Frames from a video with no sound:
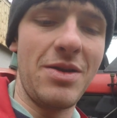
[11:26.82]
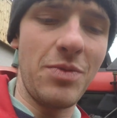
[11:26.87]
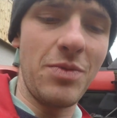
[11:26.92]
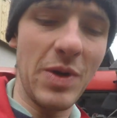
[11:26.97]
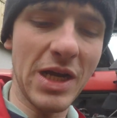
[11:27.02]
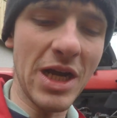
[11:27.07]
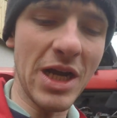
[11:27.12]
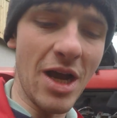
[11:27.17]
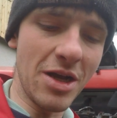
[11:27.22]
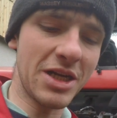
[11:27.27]

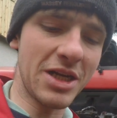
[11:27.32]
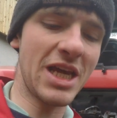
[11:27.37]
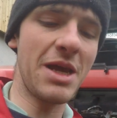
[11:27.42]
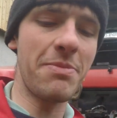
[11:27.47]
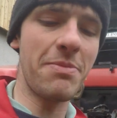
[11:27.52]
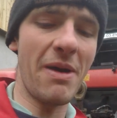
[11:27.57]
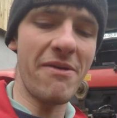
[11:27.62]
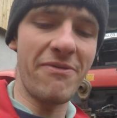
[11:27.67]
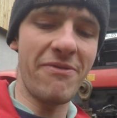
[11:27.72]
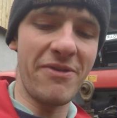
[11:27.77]
We can't
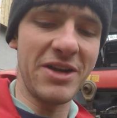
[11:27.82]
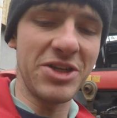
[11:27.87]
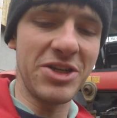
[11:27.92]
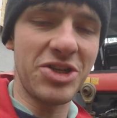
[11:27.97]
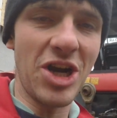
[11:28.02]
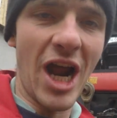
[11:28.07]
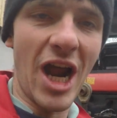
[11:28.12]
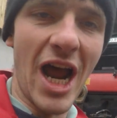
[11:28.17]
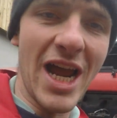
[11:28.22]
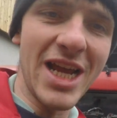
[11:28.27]
keep everything
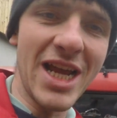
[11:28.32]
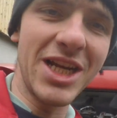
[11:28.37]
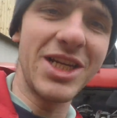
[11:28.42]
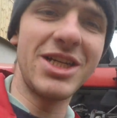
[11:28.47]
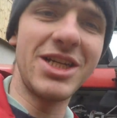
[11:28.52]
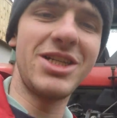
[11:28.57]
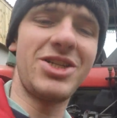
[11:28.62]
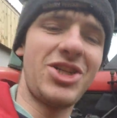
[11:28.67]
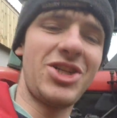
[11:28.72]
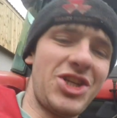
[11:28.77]
dry
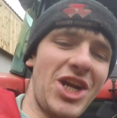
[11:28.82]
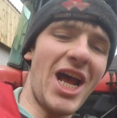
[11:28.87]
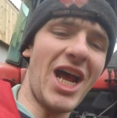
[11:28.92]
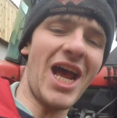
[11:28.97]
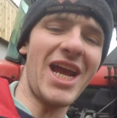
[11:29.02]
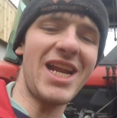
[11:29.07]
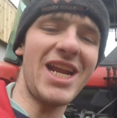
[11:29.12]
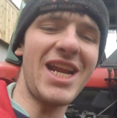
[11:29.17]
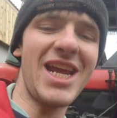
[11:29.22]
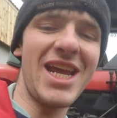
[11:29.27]
and
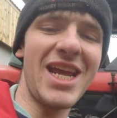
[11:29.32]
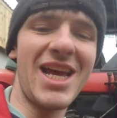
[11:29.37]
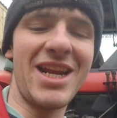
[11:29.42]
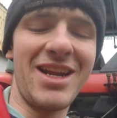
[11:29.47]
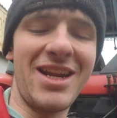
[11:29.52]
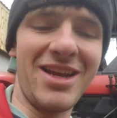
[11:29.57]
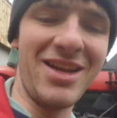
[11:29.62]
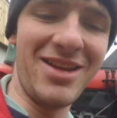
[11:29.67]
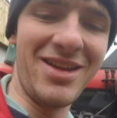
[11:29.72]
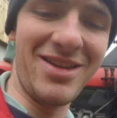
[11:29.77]
shiny and
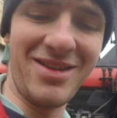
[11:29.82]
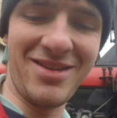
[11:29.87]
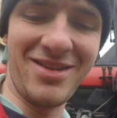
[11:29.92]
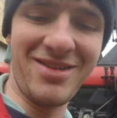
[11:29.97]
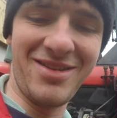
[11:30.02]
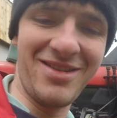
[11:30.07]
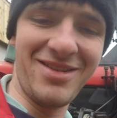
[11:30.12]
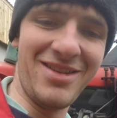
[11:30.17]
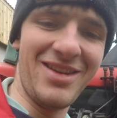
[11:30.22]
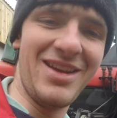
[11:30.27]

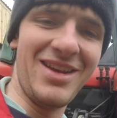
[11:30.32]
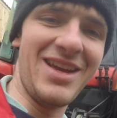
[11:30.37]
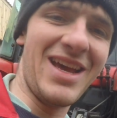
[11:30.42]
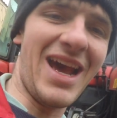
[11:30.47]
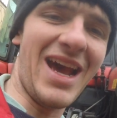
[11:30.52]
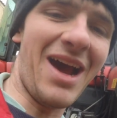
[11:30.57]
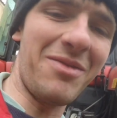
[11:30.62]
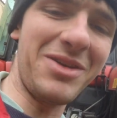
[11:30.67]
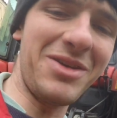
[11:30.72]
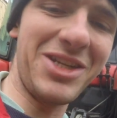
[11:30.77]

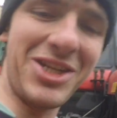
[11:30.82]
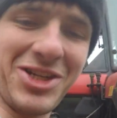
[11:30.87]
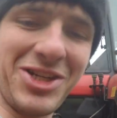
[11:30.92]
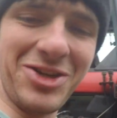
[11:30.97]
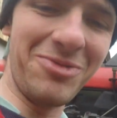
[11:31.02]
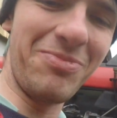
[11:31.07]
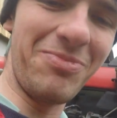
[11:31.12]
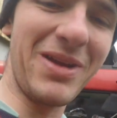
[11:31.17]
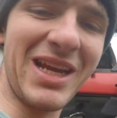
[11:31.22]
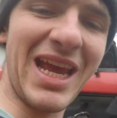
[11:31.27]
how it
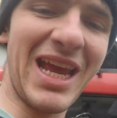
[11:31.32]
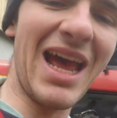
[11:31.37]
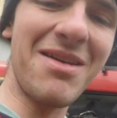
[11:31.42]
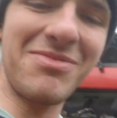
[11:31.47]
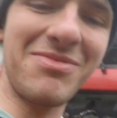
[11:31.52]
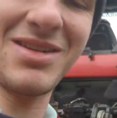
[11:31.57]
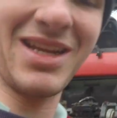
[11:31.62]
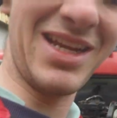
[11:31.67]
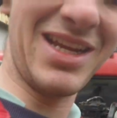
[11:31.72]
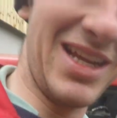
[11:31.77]
should be kept.